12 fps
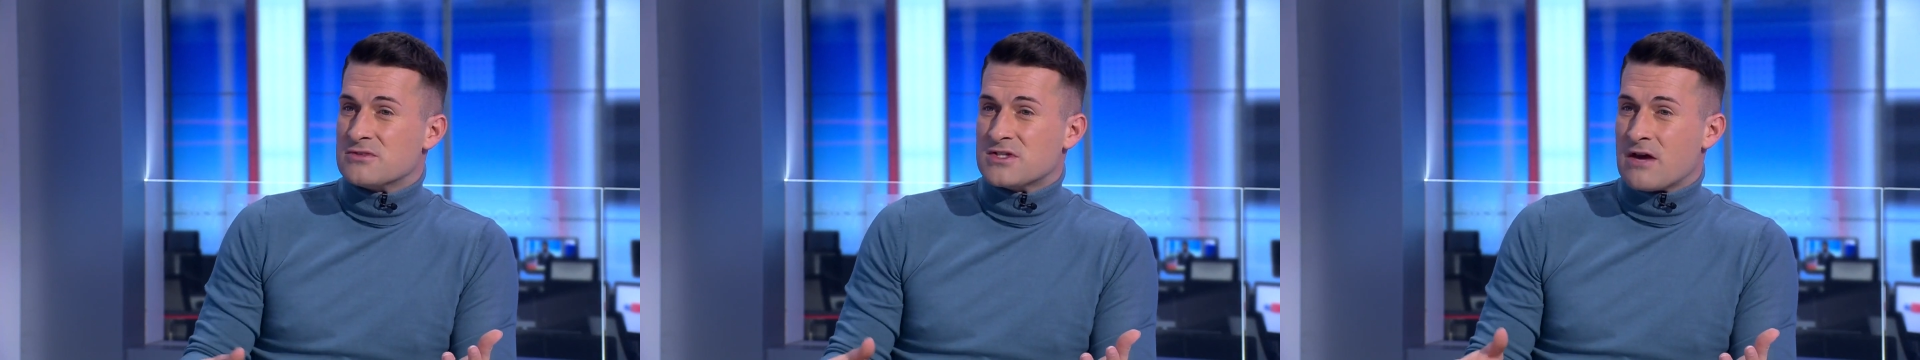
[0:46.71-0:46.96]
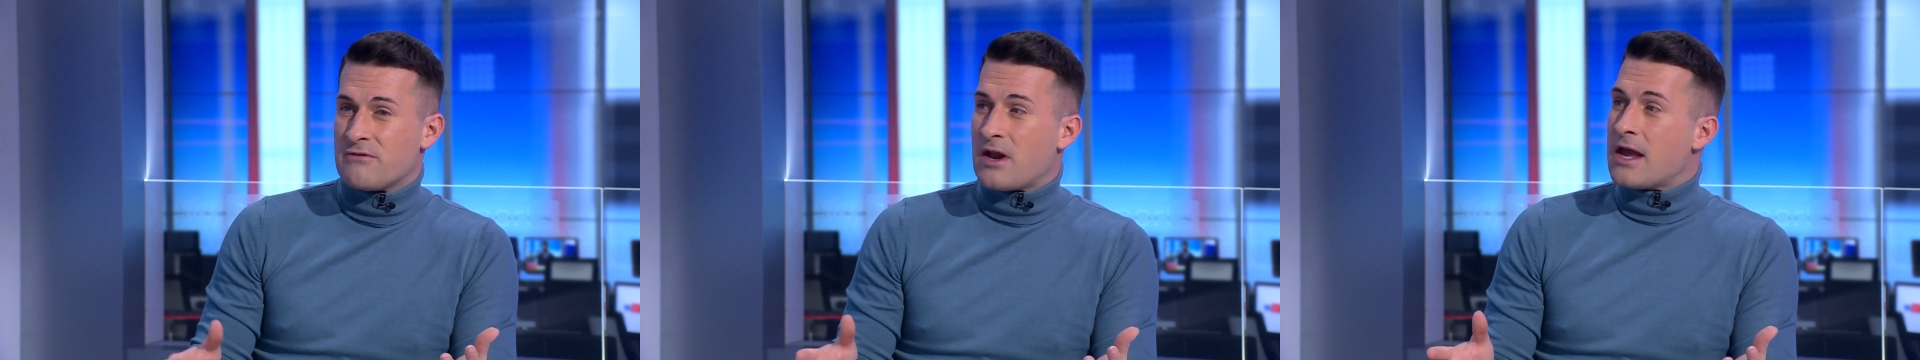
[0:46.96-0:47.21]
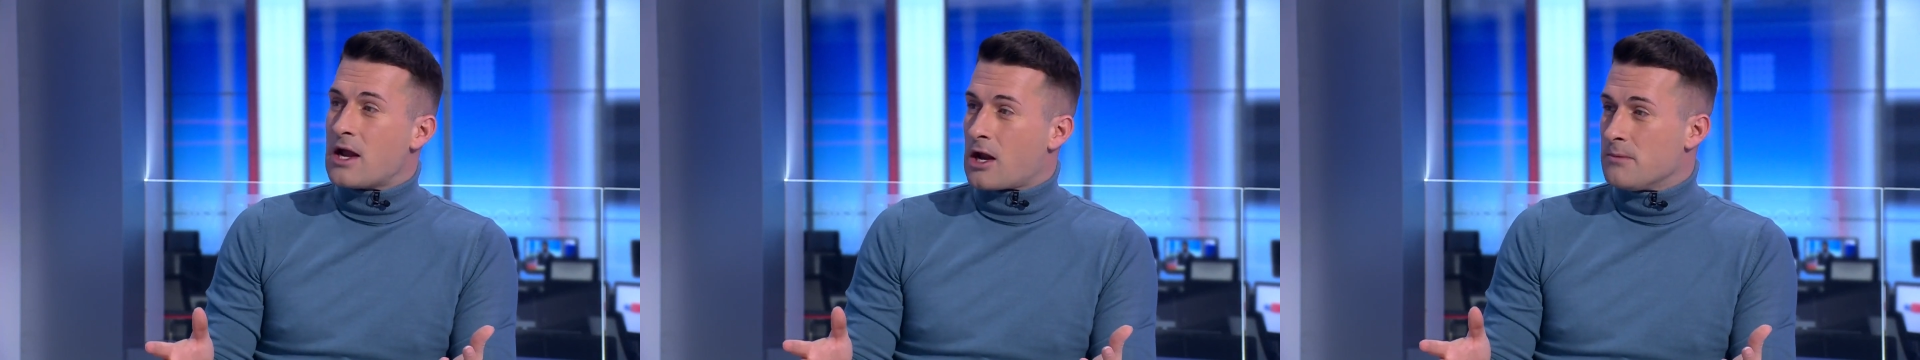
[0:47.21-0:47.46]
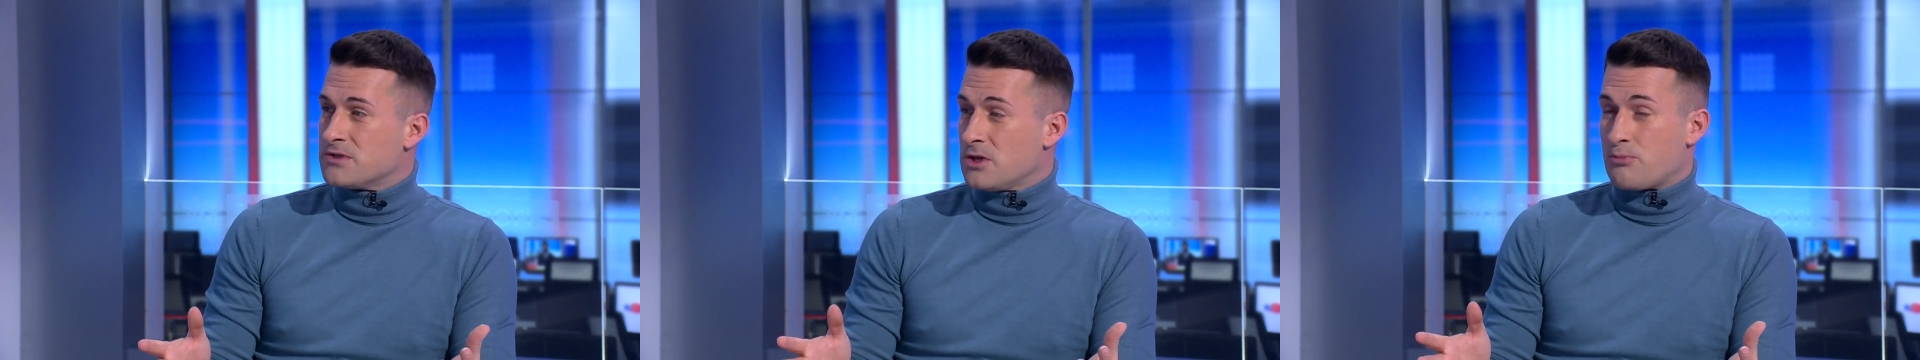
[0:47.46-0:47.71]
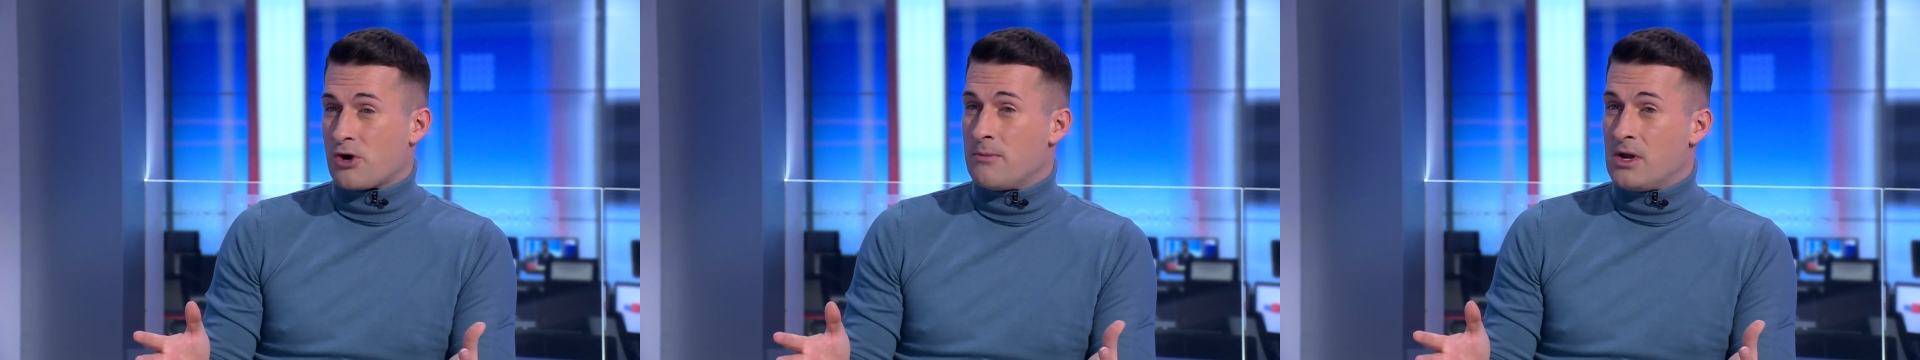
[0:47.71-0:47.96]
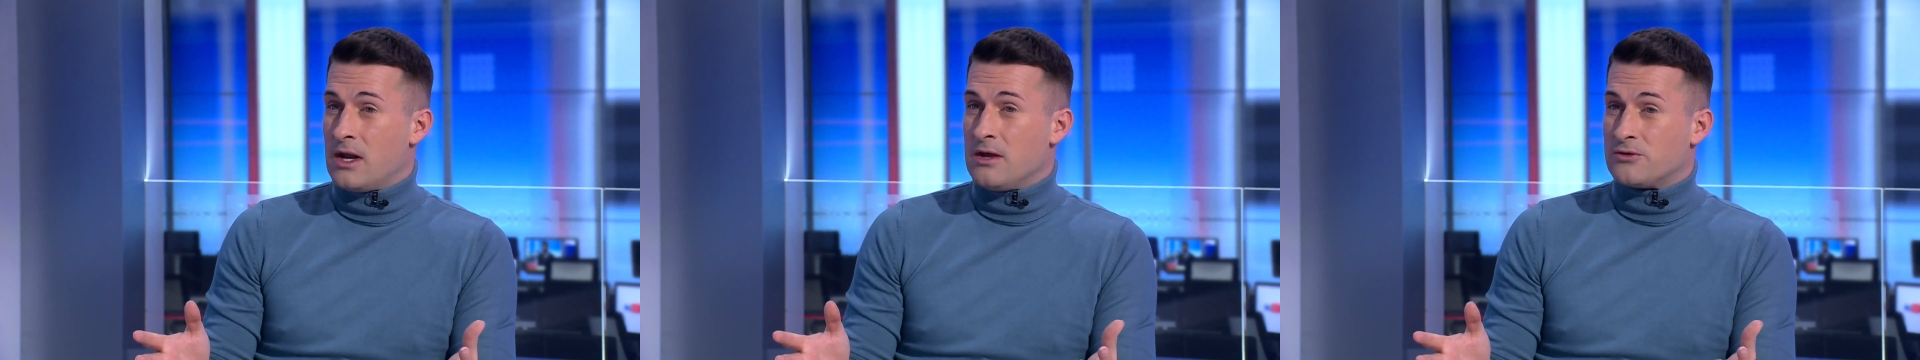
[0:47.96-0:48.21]
seven, eight clubs in the
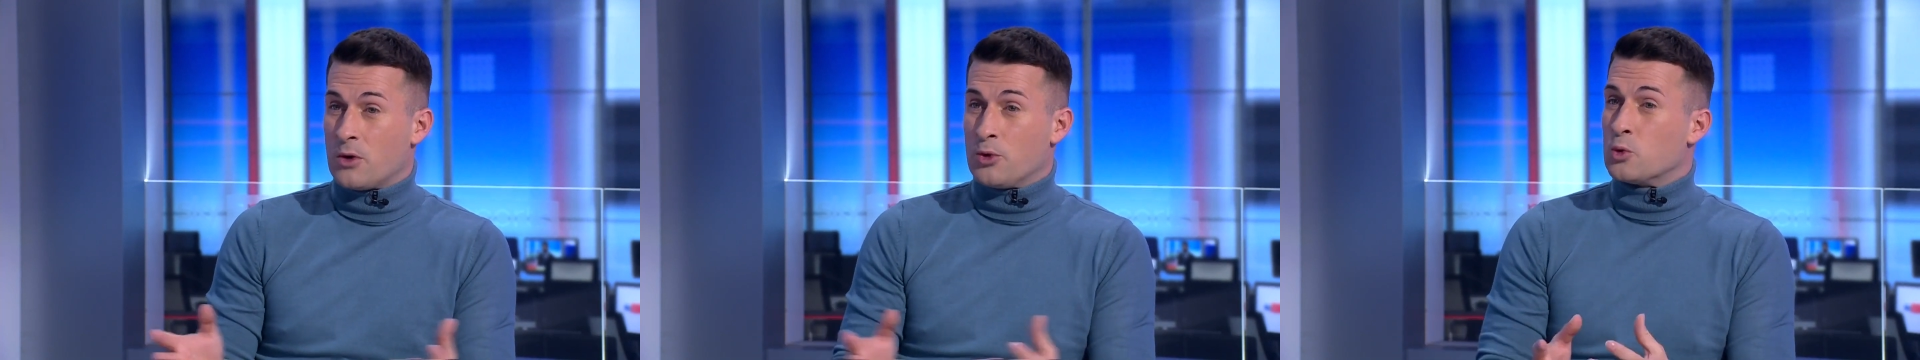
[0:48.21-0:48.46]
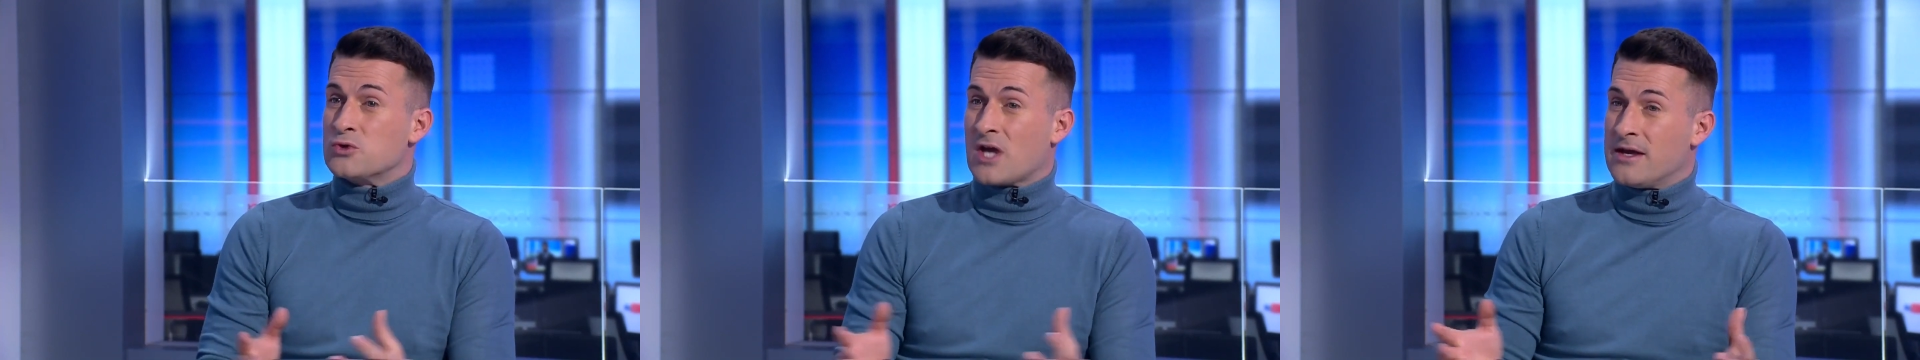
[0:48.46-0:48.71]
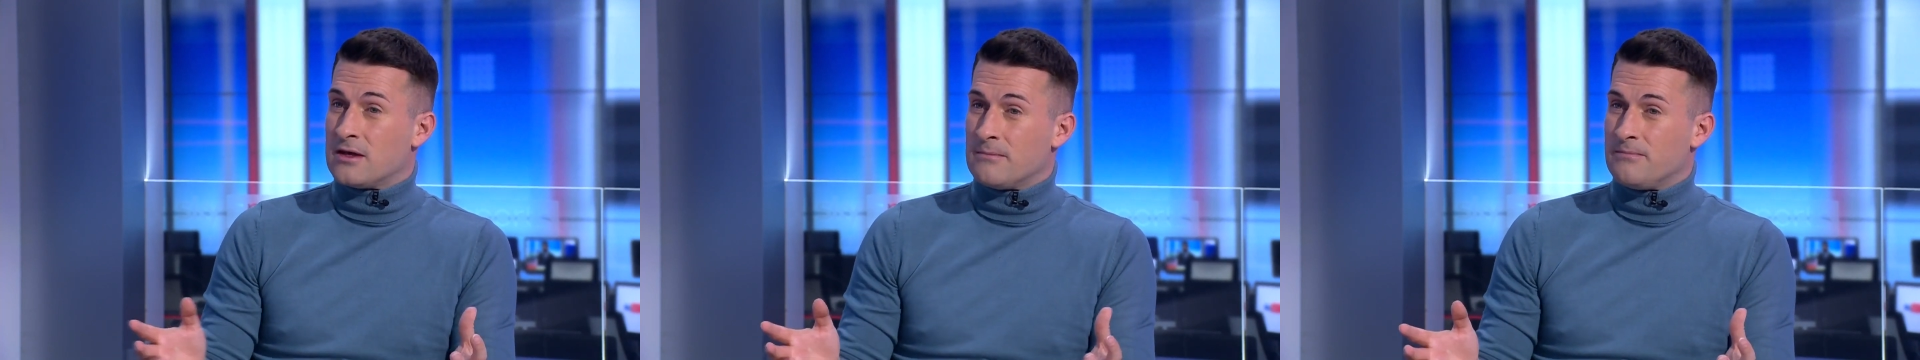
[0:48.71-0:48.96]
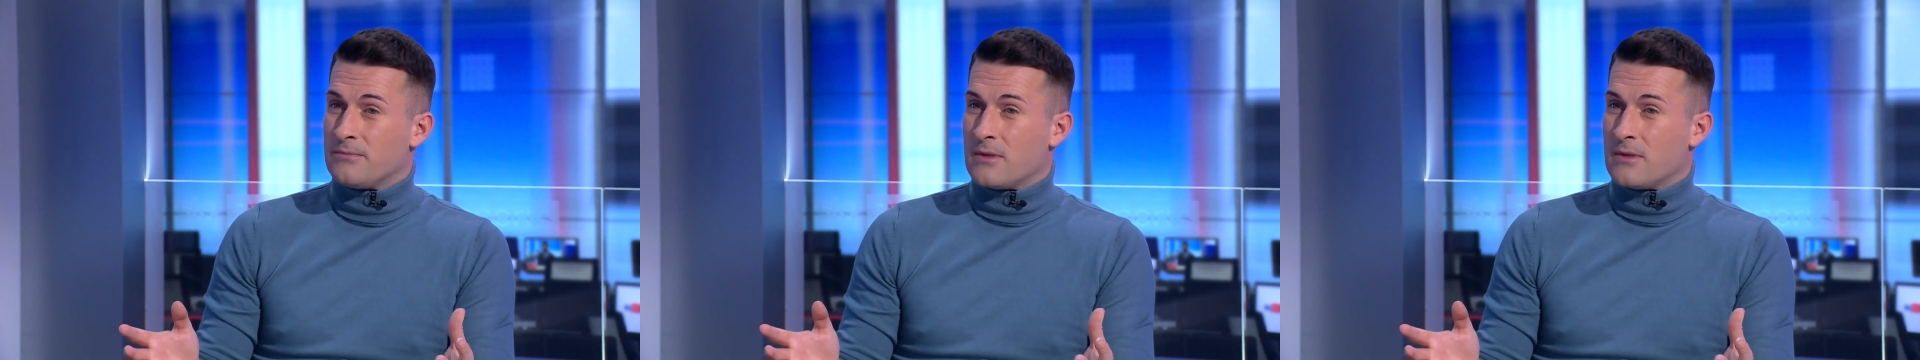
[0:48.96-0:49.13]
Premier League that would all take him.